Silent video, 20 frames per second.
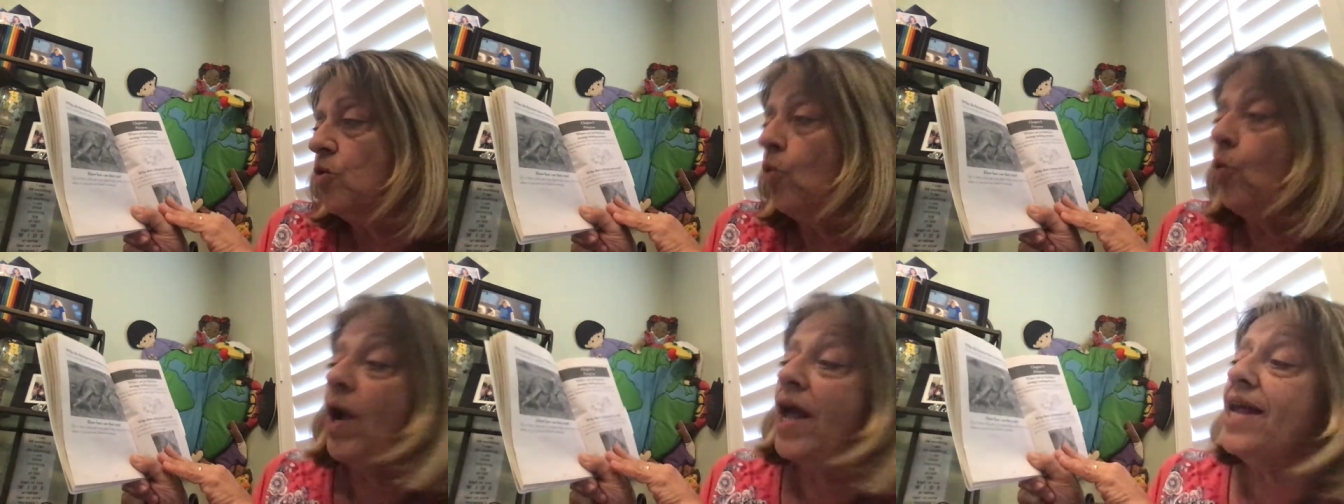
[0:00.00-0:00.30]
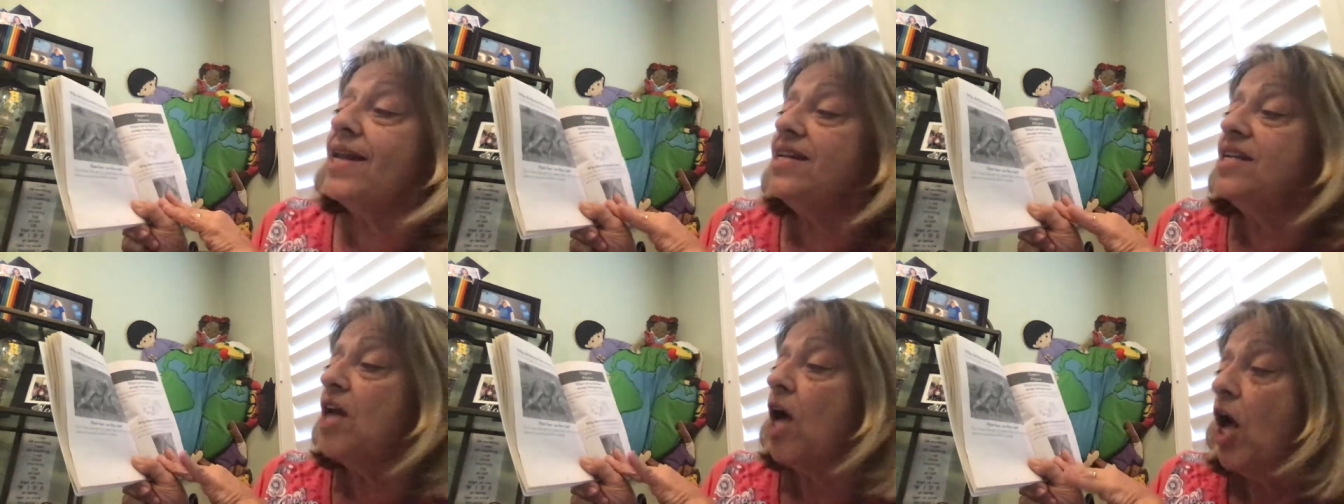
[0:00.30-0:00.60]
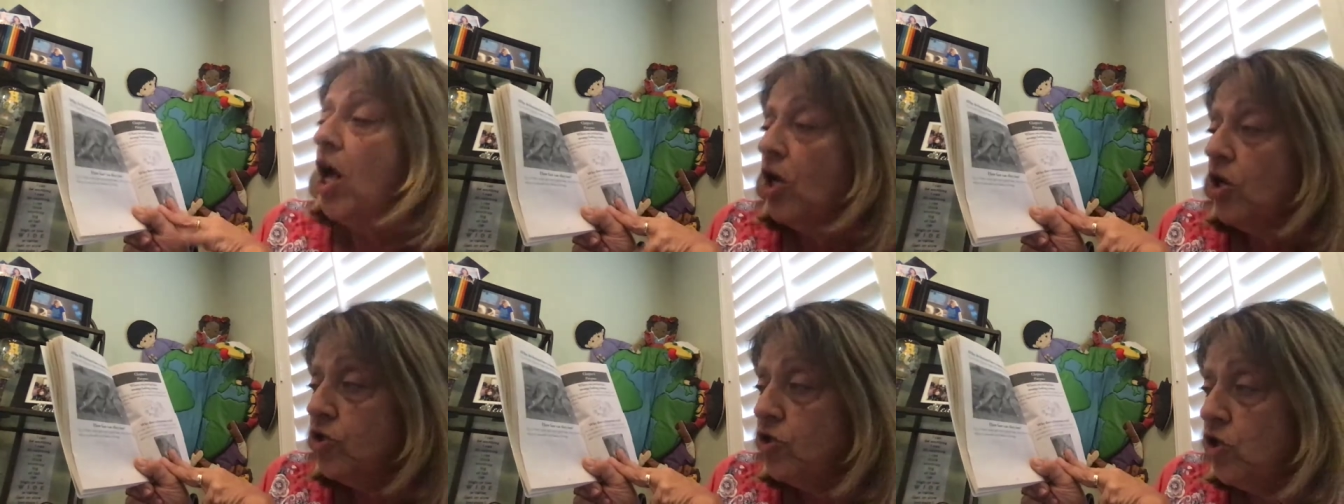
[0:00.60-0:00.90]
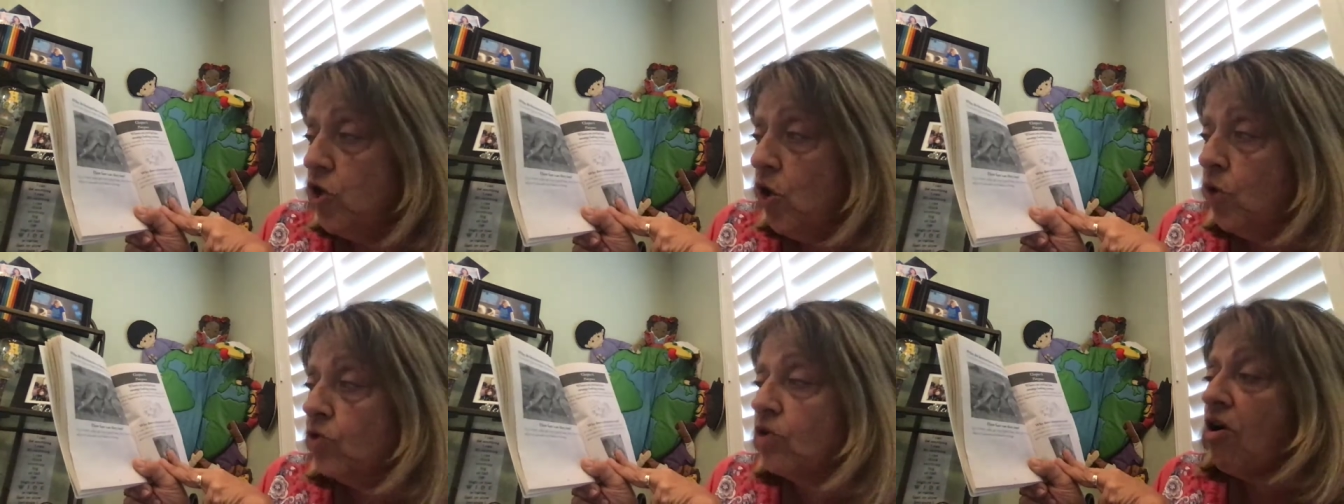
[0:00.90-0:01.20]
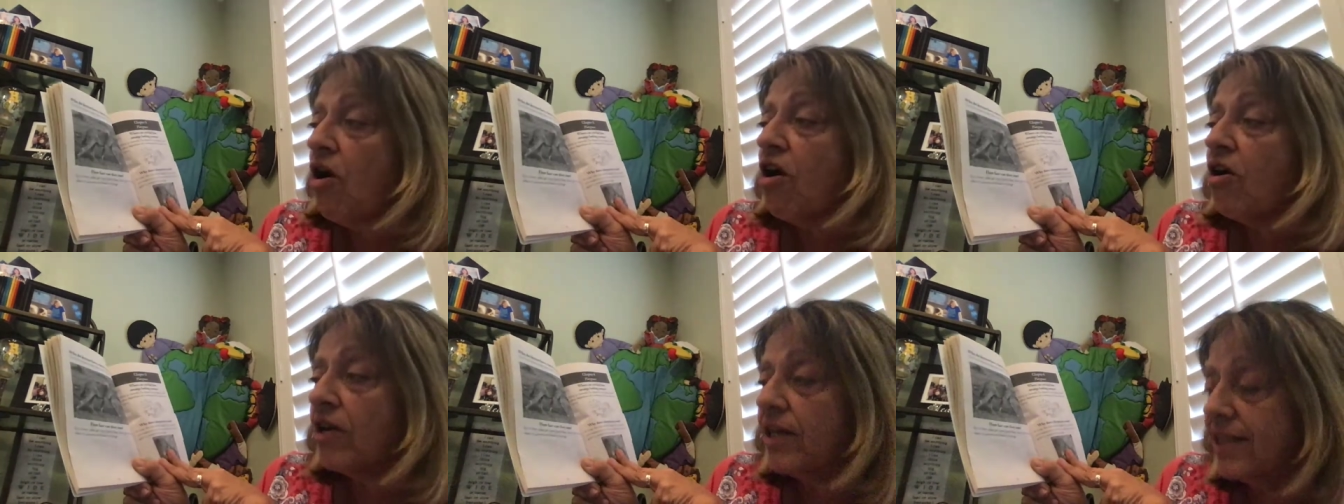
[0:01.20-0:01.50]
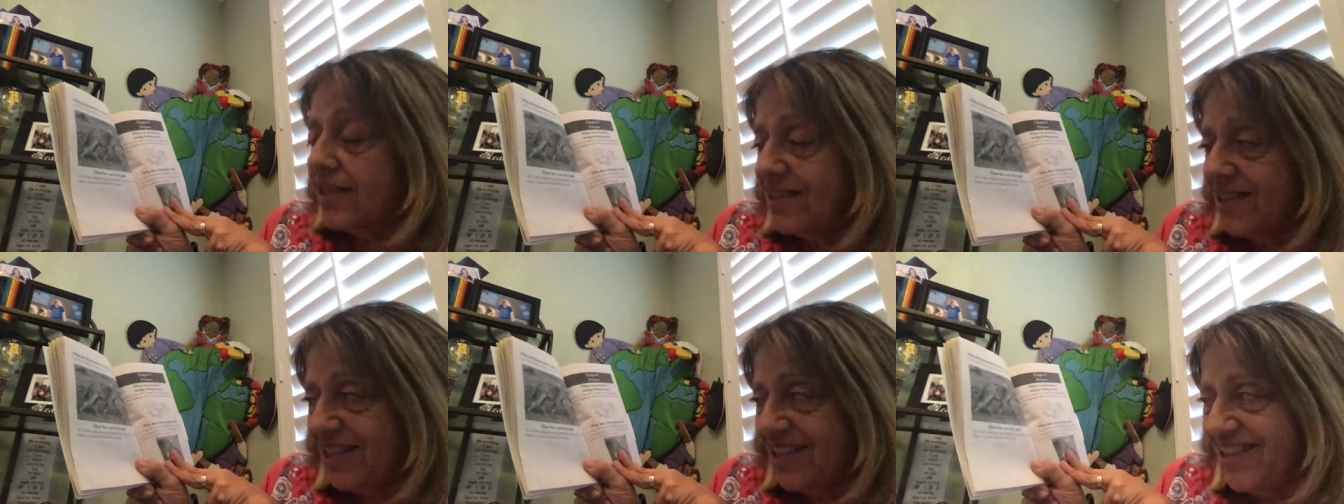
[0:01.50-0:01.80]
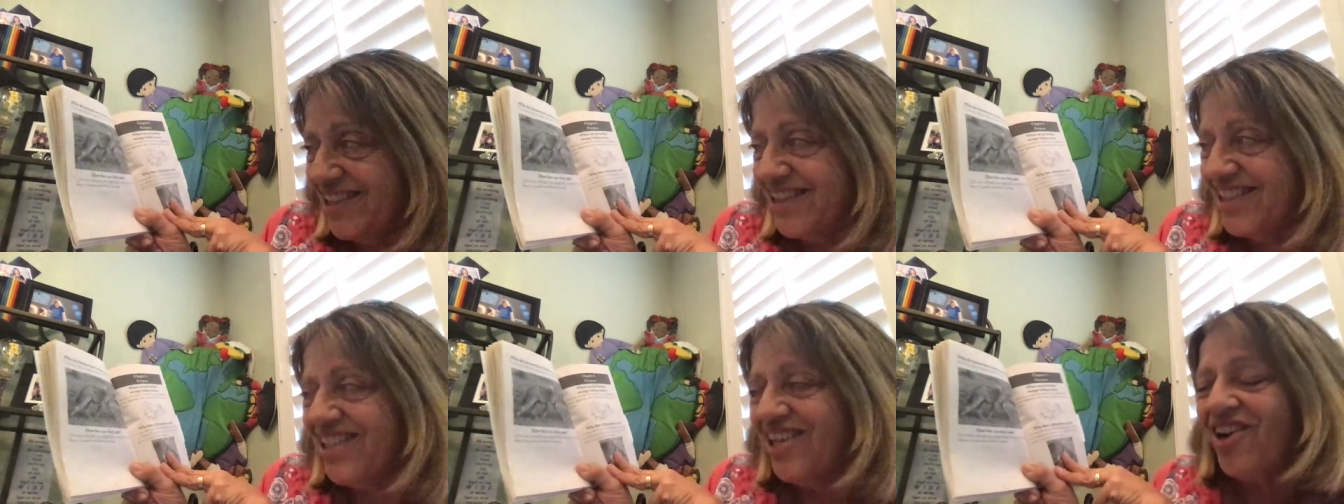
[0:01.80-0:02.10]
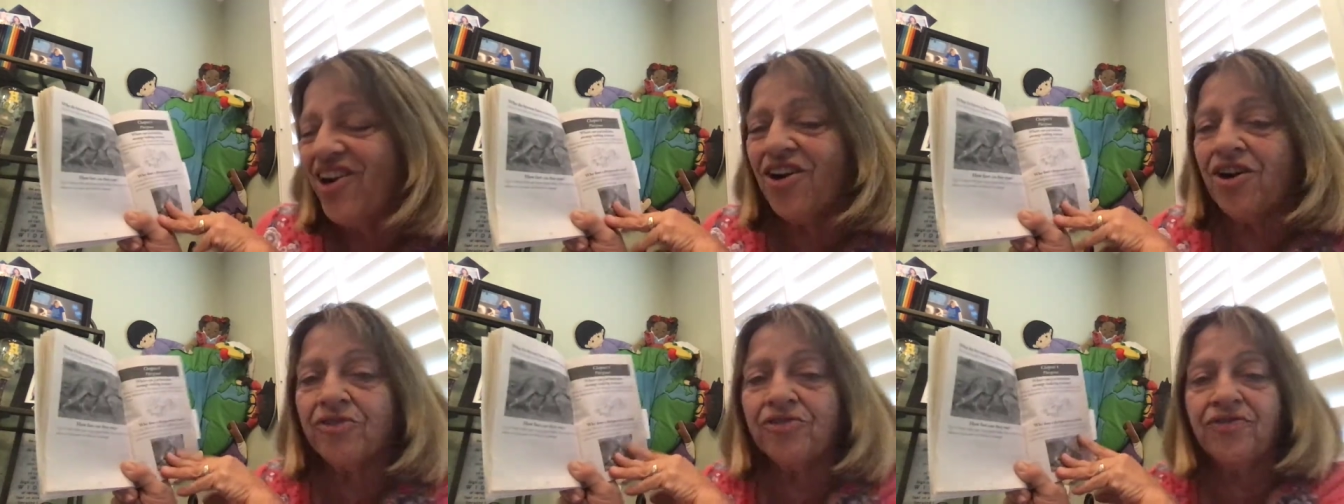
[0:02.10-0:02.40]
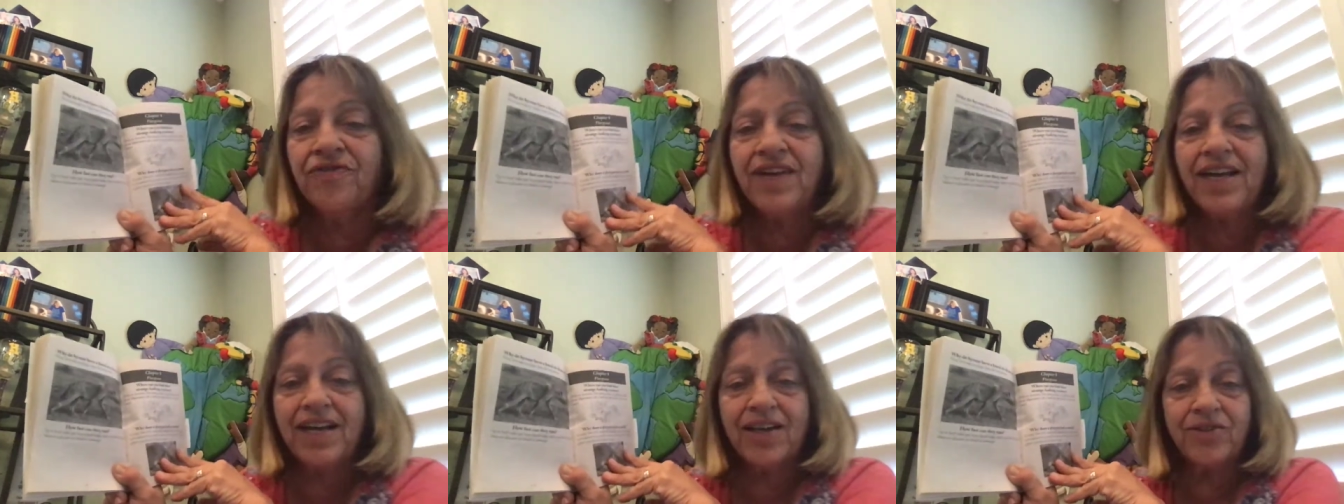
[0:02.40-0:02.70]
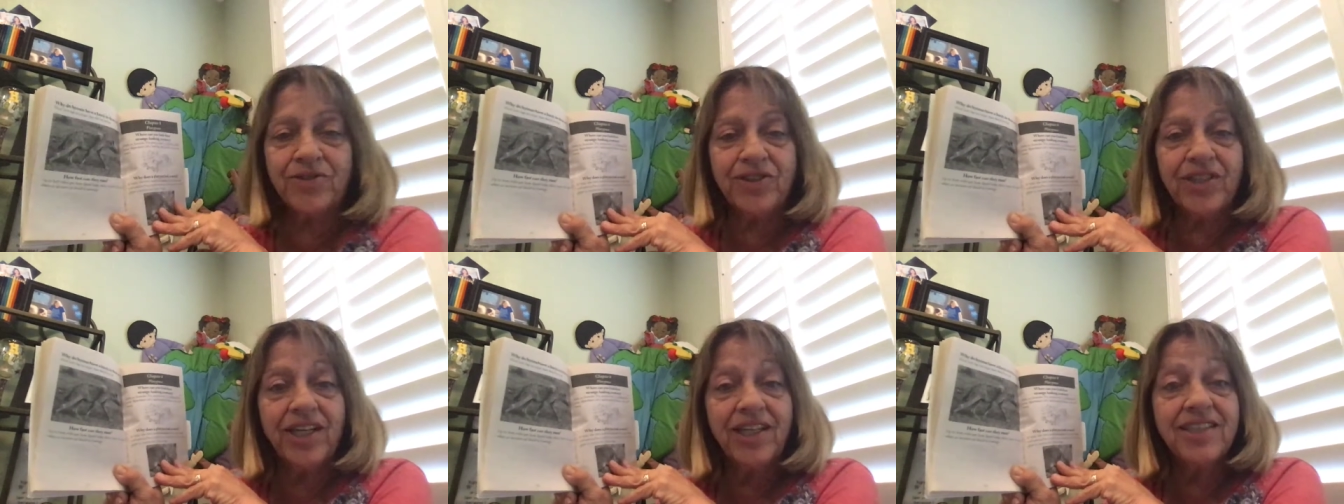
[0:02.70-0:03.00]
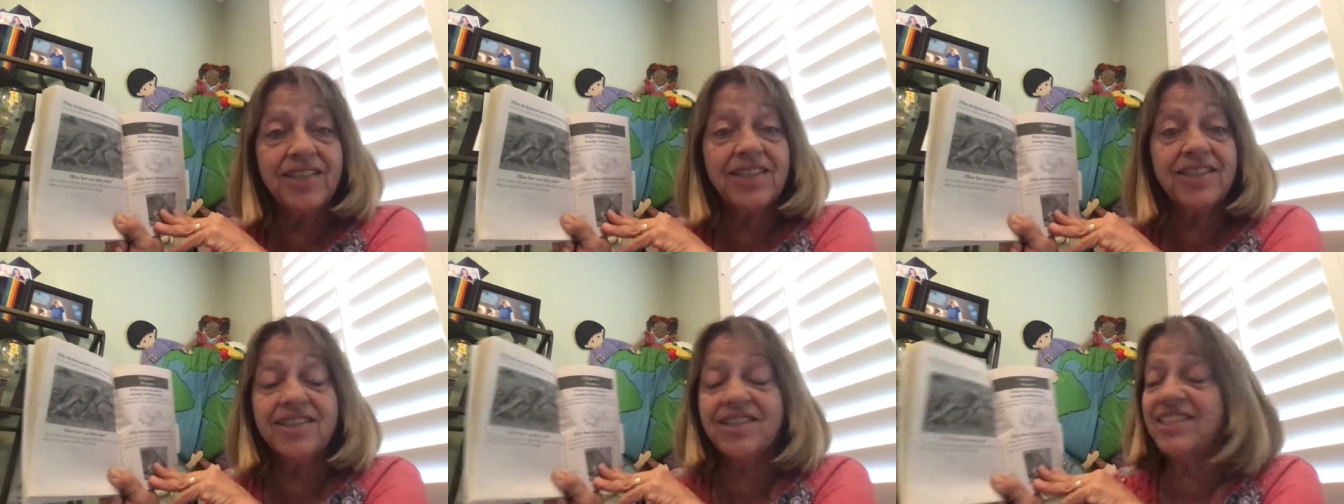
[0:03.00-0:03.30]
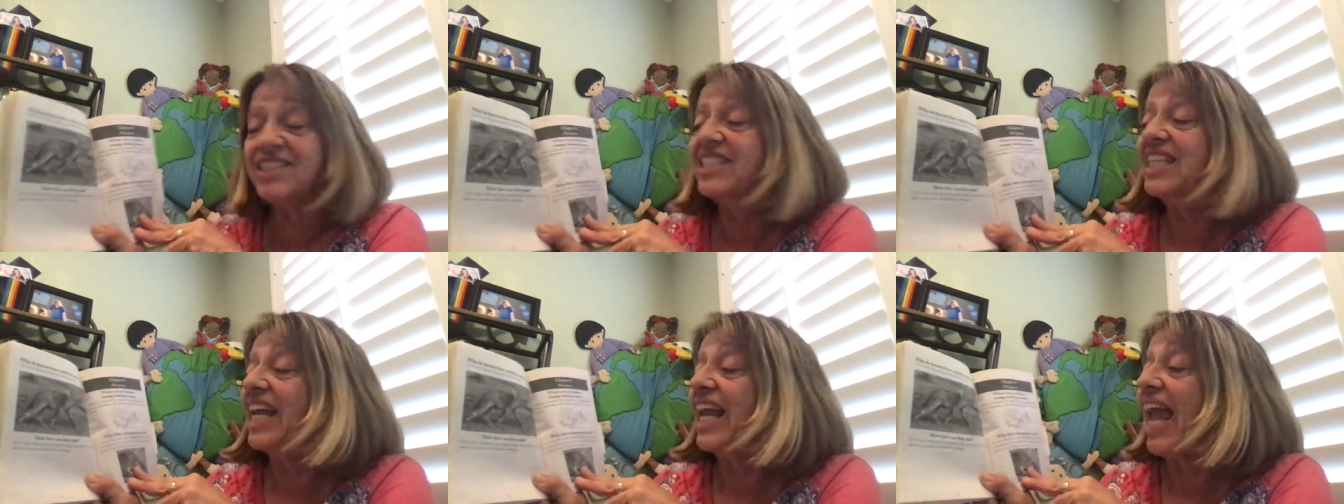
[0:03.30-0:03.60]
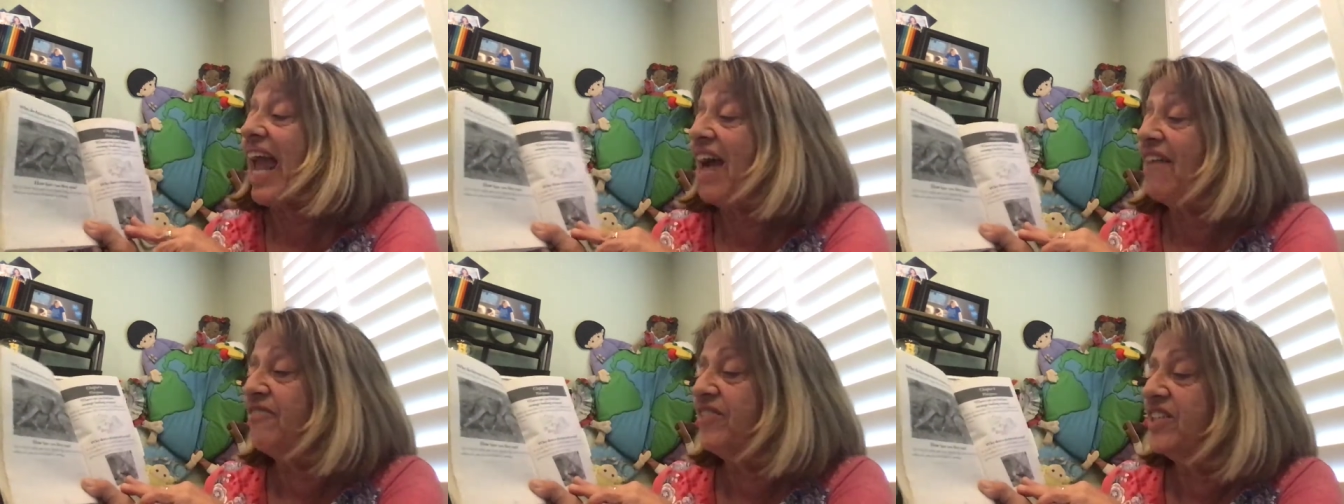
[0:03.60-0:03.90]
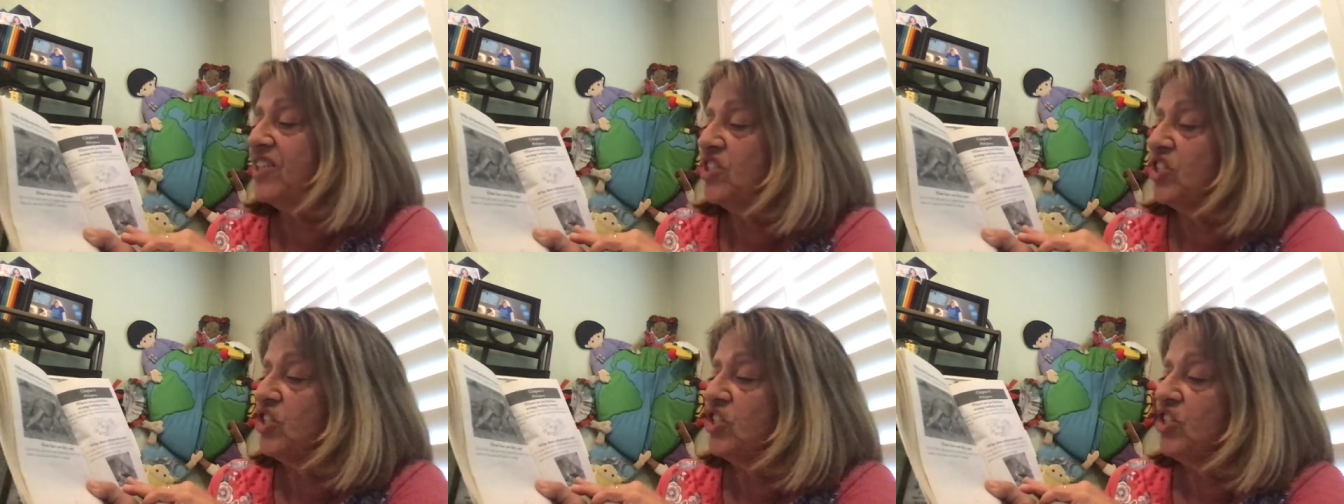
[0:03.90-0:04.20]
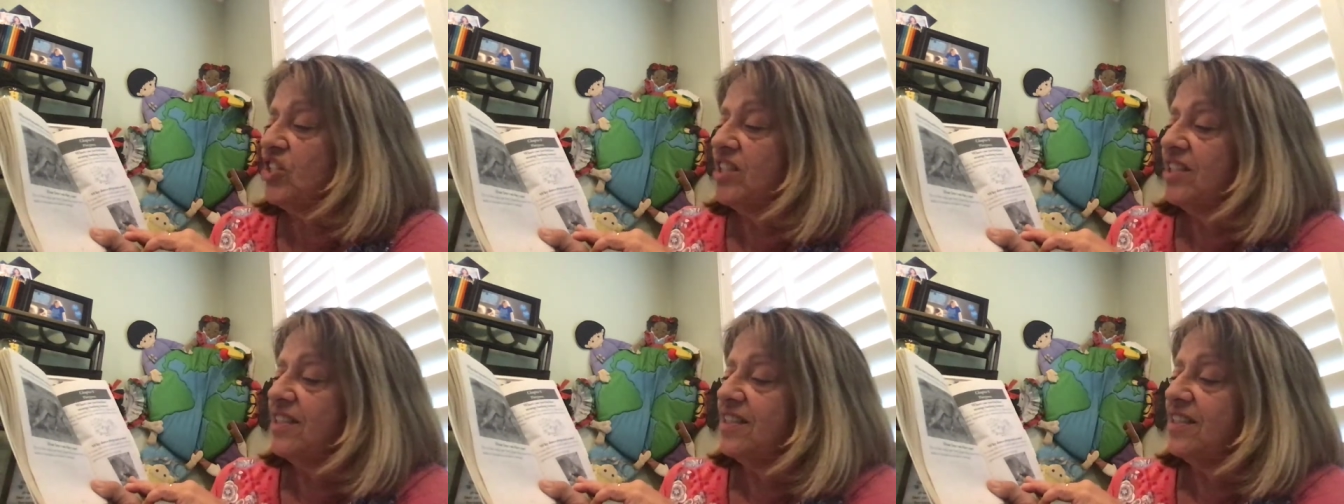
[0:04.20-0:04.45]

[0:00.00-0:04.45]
When no carcasses are found to scavenge.